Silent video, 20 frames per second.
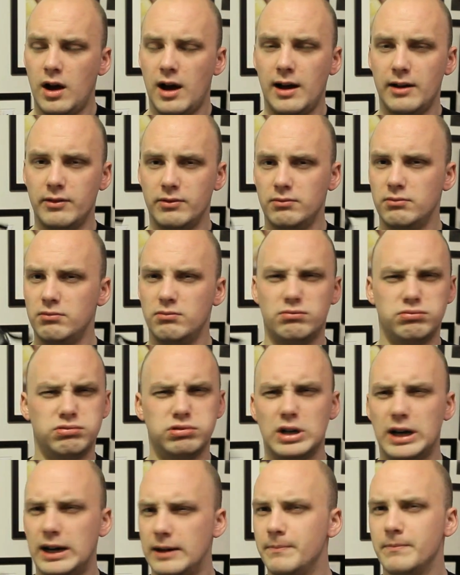and
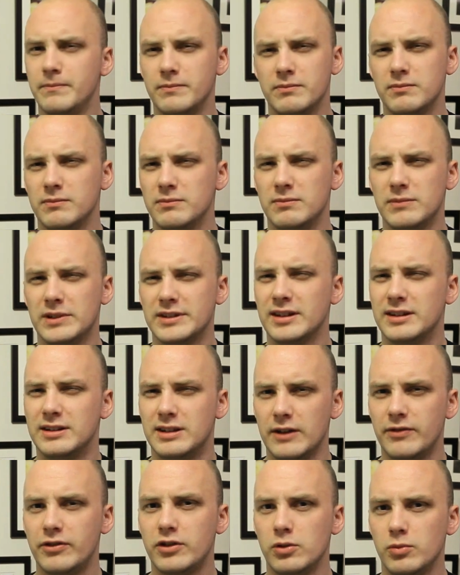it's a
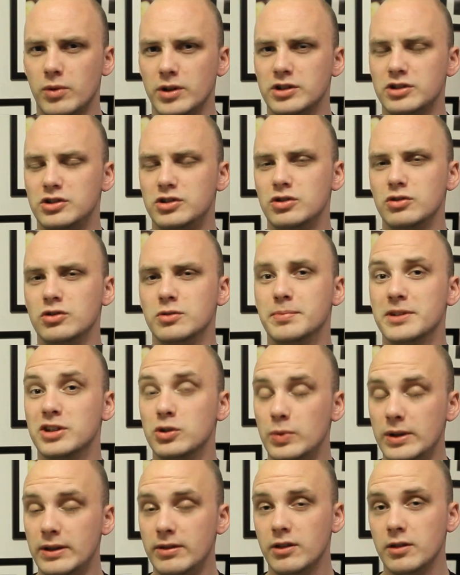difficult one to choose
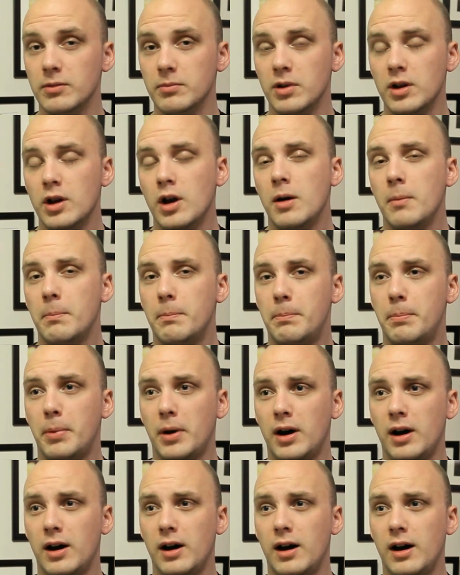between them.
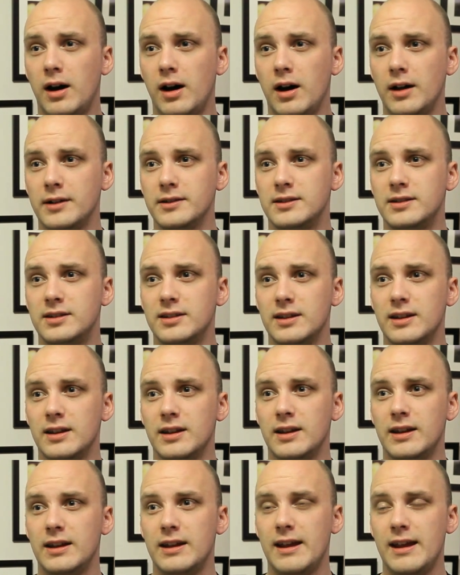But
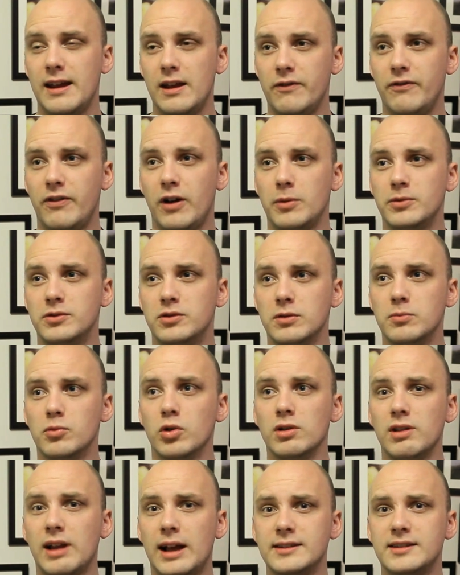if I was doing
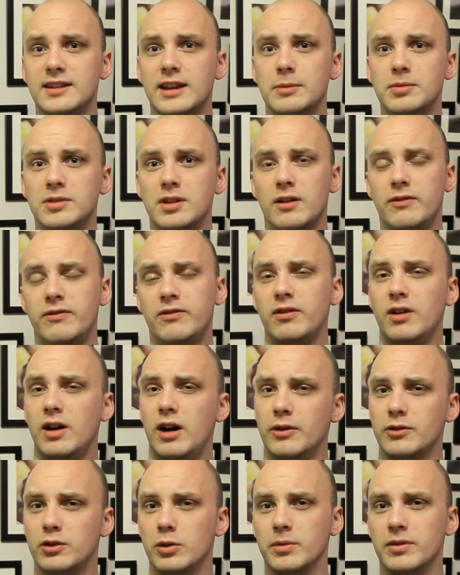more landscape stuff,
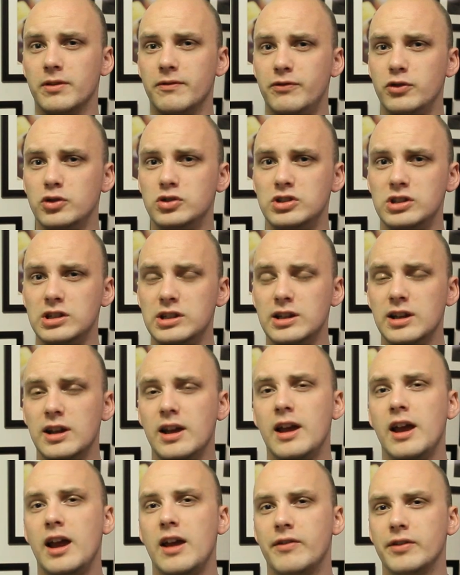I'd go with the Fuji.
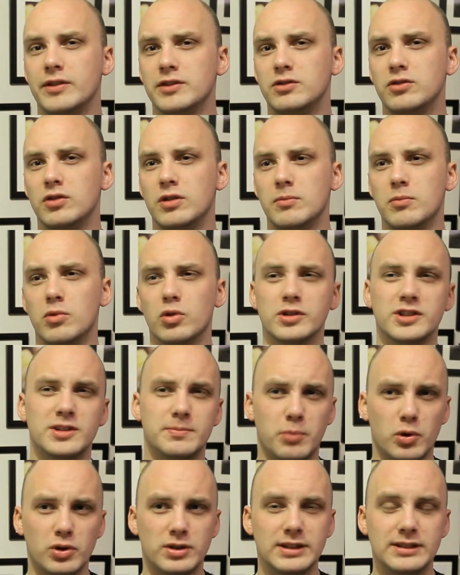If I was doing more
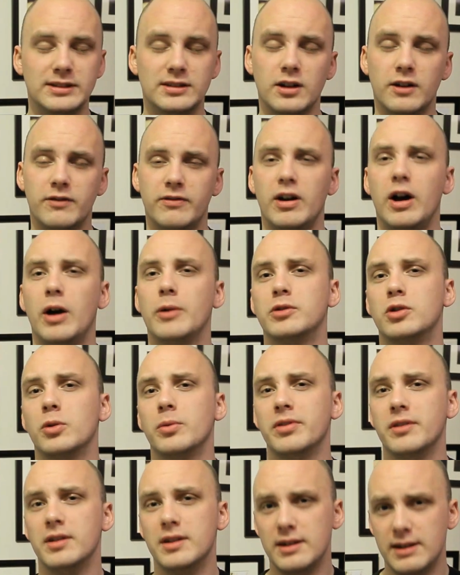sporty stuff, I'd go
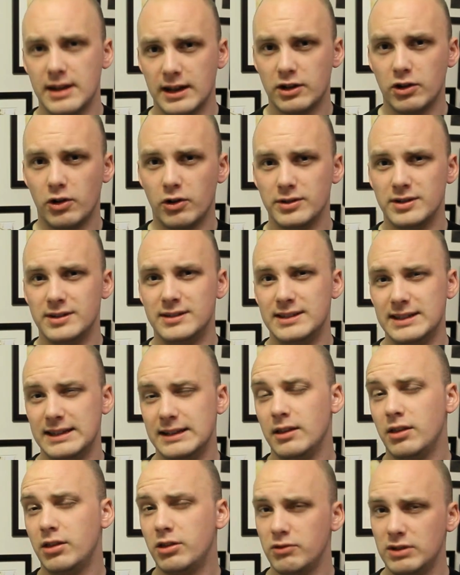with the Nikon
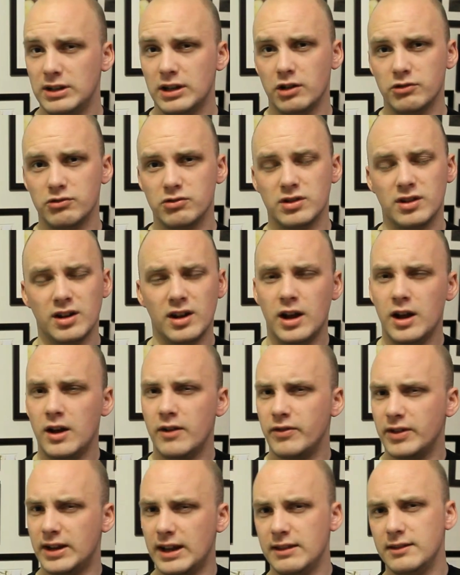D300.
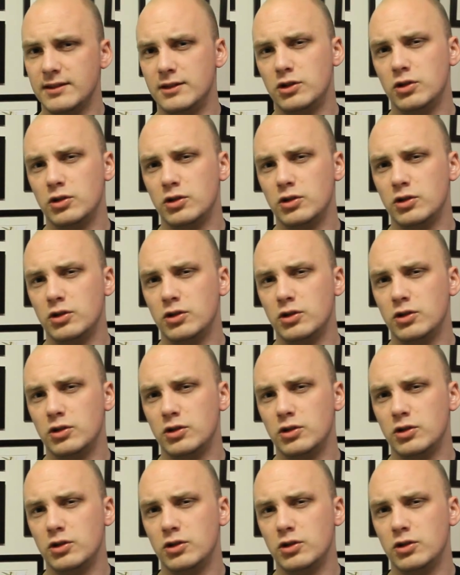Forget the